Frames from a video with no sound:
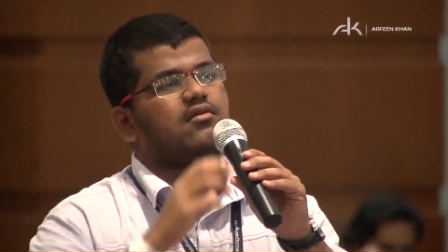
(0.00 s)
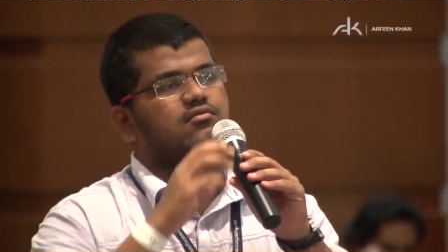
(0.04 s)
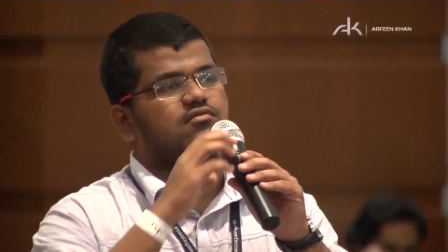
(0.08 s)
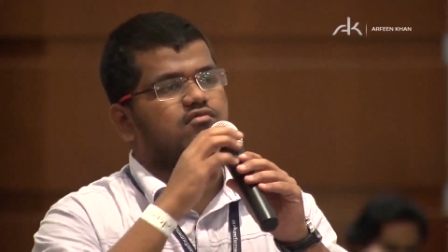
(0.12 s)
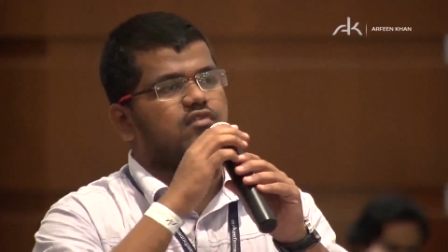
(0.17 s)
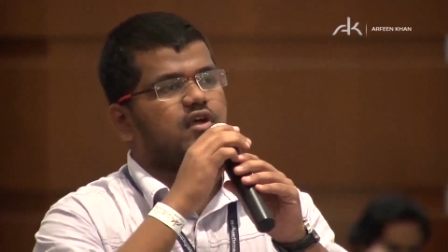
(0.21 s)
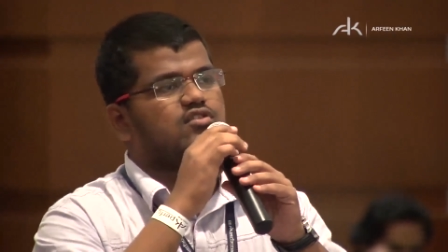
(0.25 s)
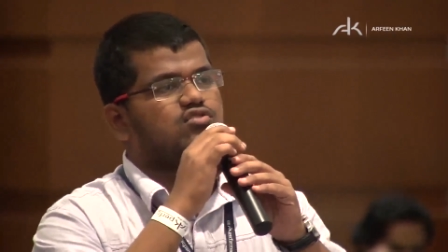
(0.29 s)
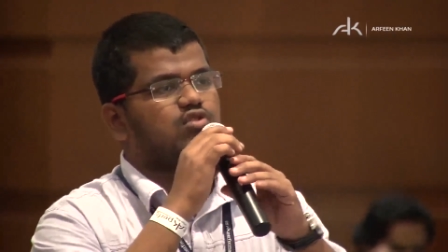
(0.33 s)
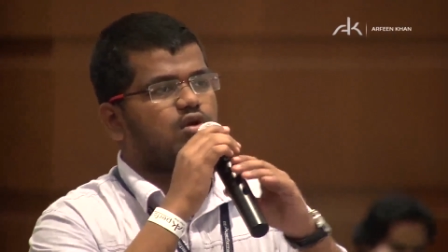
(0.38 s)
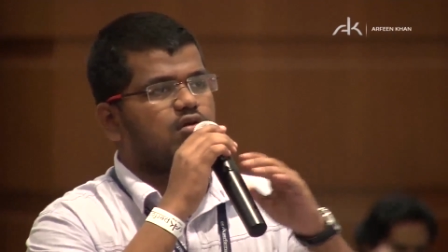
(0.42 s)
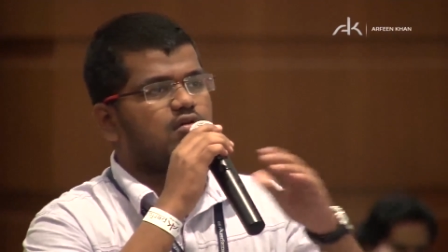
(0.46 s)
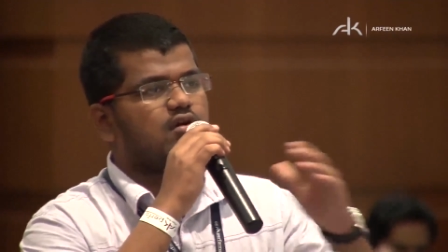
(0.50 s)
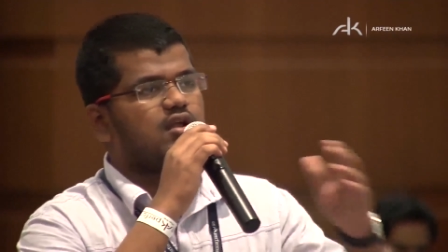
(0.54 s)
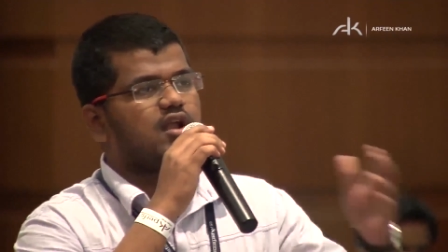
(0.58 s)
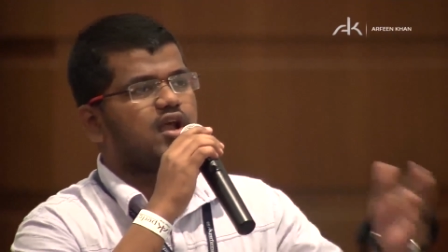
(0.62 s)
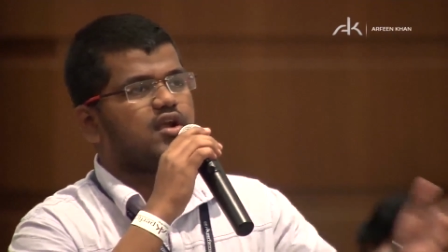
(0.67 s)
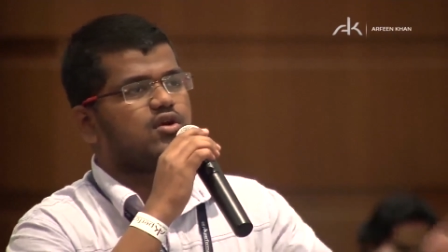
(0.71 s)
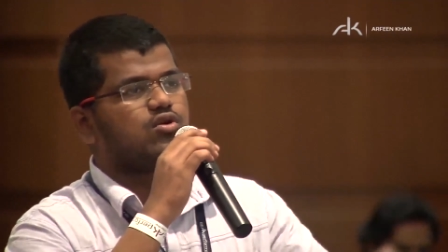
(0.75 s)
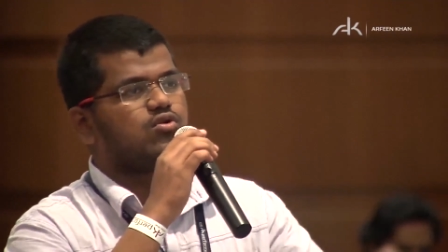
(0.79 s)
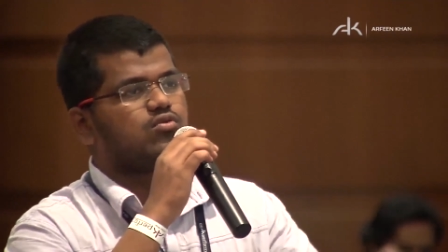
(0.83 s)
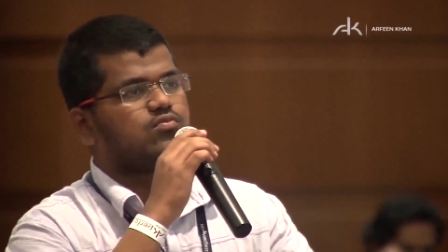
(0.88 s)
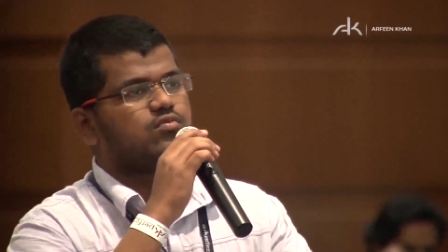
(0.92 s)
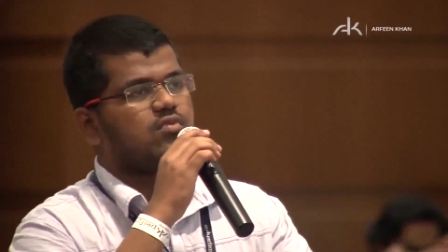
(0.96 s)
Whenever
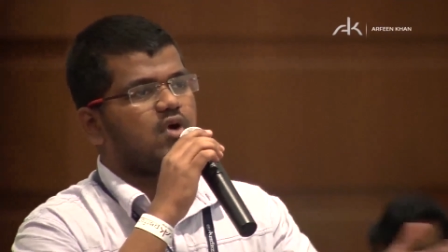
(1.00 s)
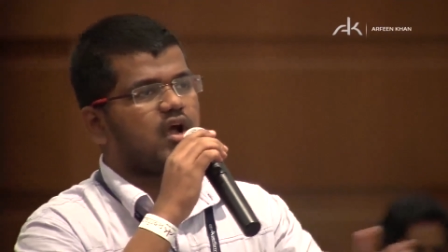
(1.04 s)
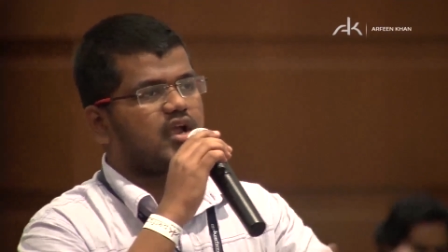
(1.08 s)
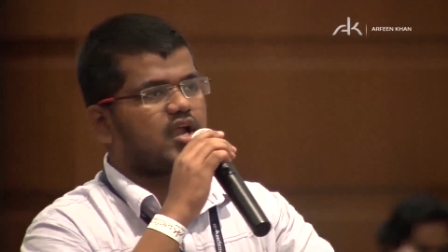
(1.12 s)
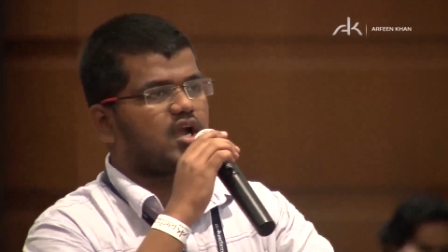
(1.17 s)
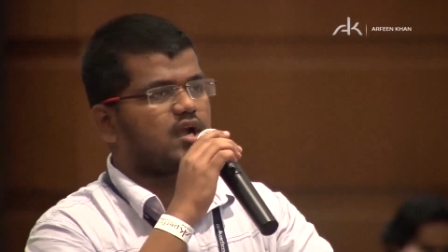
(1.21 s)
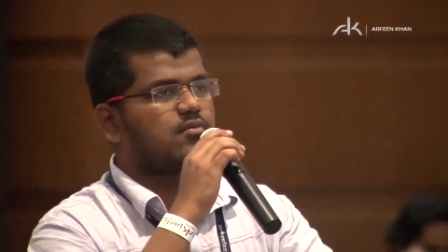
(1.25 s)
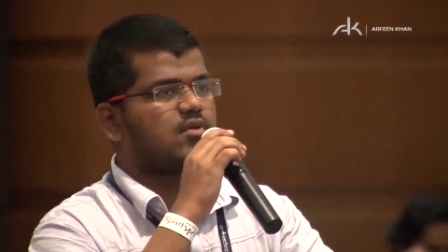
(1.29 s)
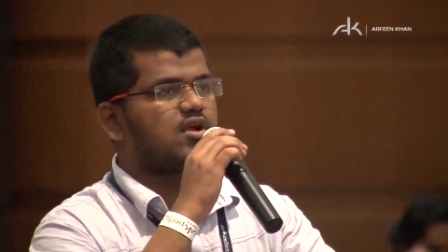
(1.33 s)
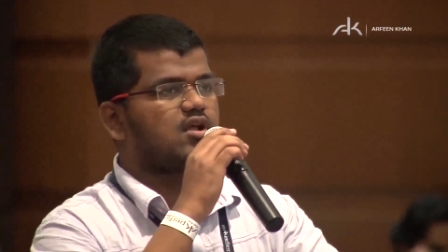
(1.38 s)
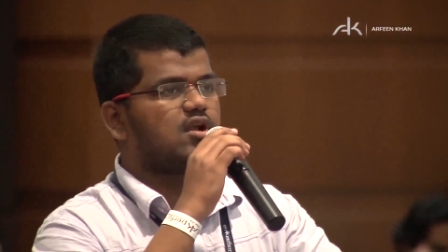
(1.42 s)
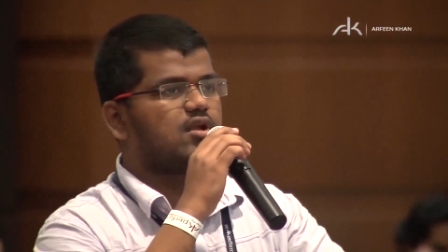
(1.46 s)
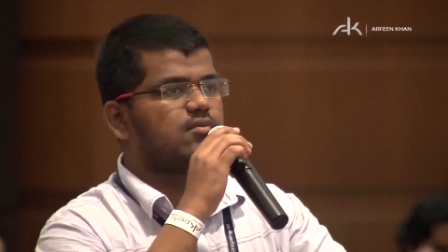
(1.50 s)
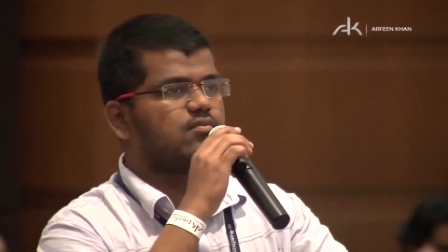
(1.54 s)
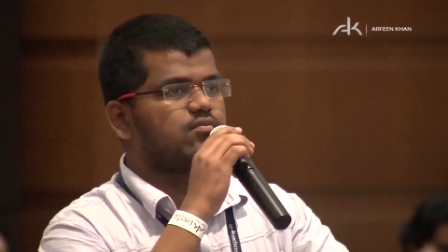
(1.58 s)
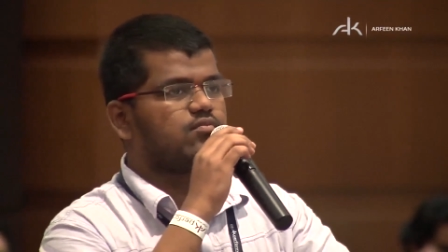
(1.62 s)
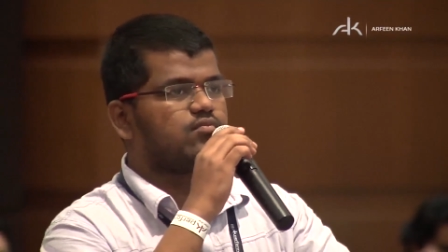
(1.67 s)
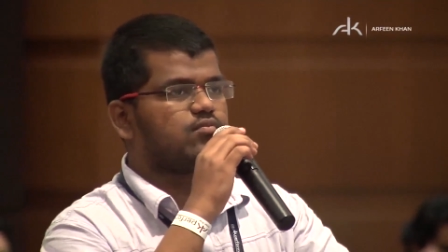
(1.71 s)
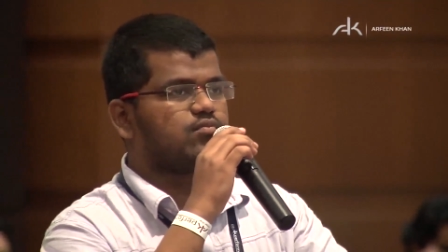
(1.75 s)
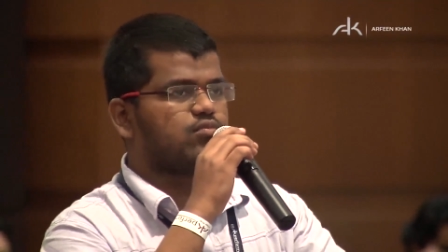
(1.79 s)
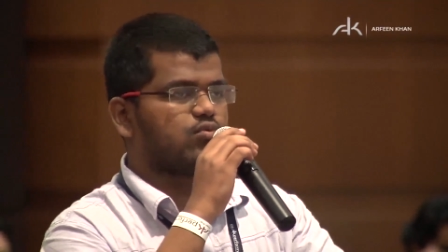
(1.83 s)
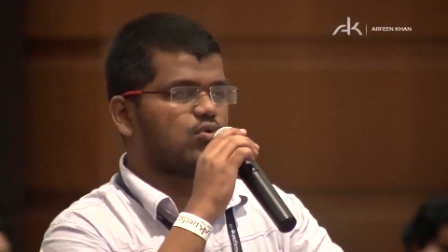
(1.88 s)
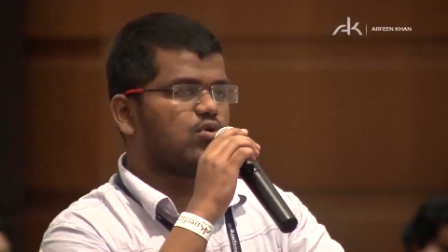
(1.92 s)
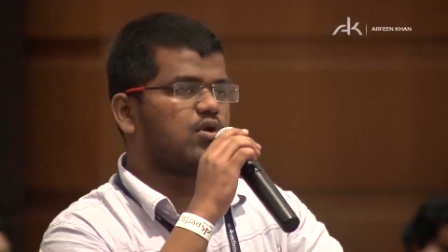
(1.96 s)
I do academically
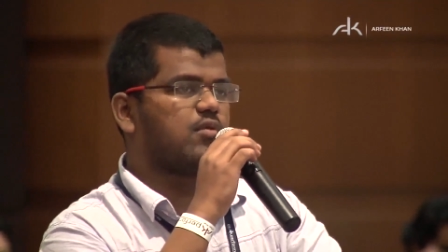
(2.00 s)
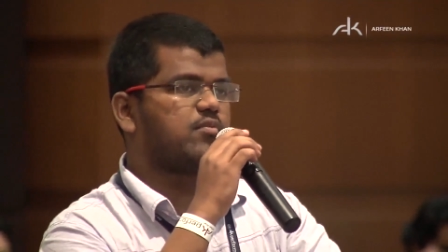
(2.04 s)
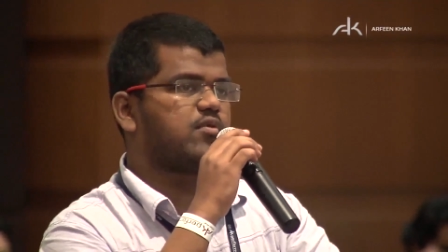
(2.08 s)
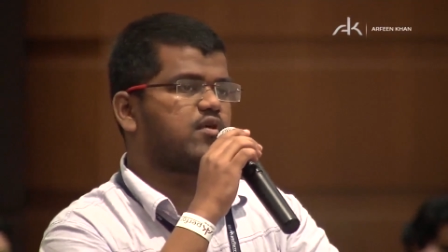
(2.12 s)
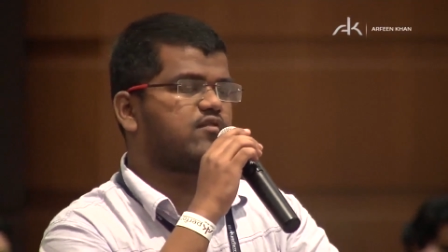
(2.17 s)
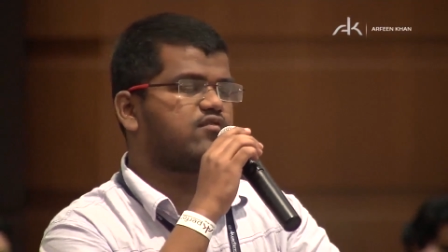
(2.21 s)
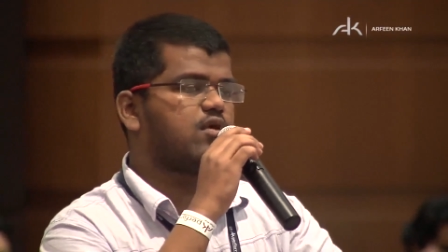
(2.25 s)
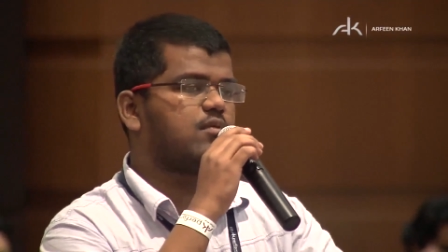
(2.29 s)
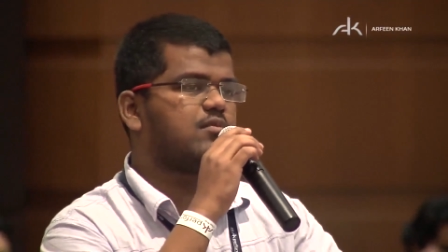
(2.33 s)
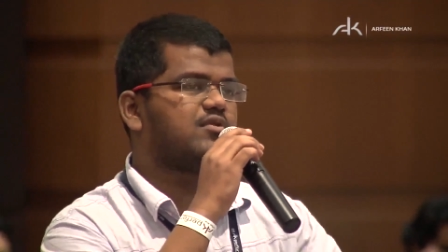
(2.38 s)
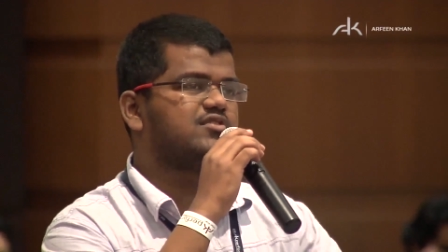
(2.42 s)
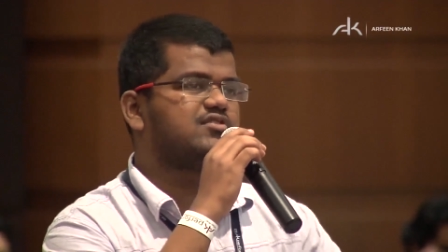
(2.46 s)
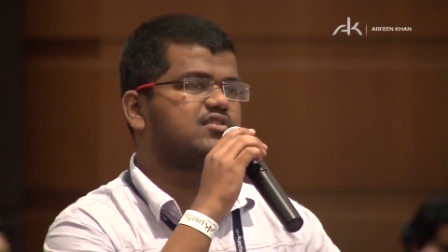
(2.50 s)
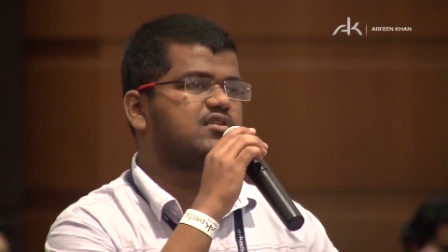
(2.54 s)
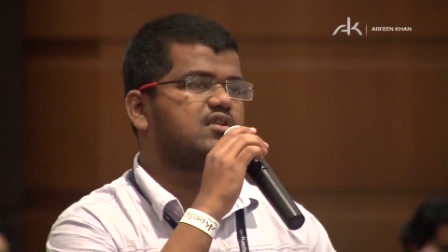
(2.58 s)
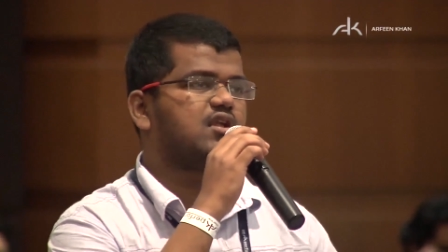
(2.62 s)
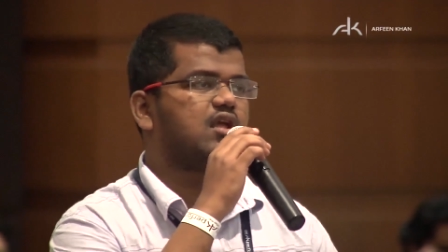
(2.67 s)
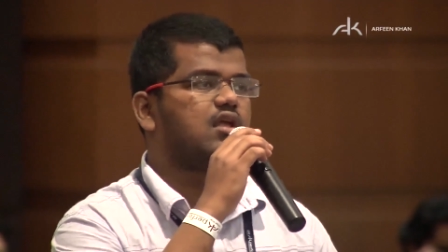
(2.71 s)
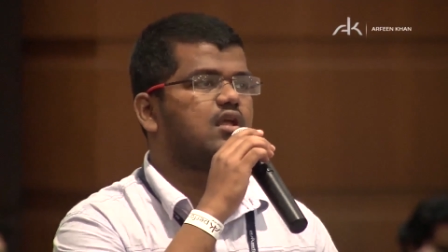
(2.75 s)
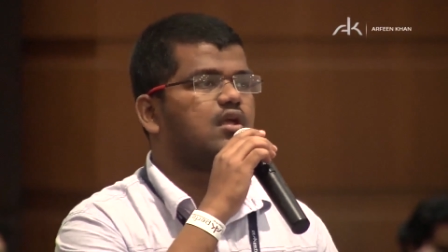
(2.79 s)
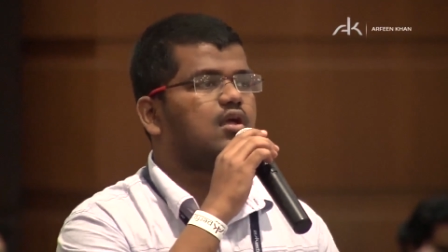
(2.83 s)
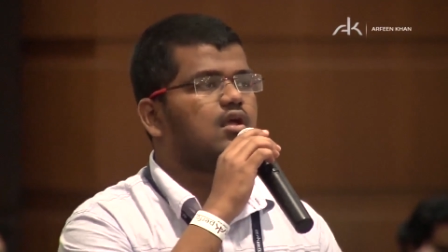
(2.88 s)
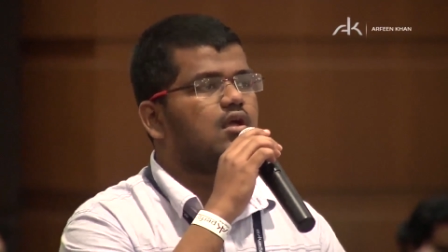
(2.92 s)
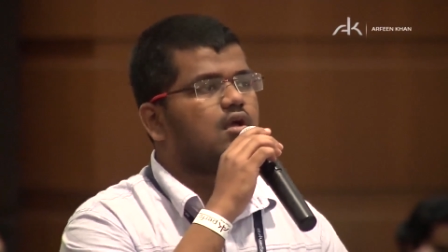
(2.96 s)
poor performance, it's
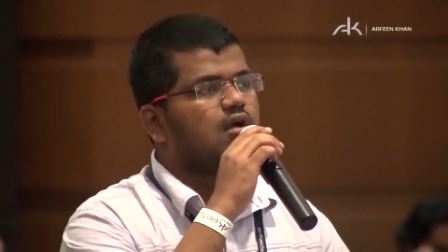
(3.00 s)
like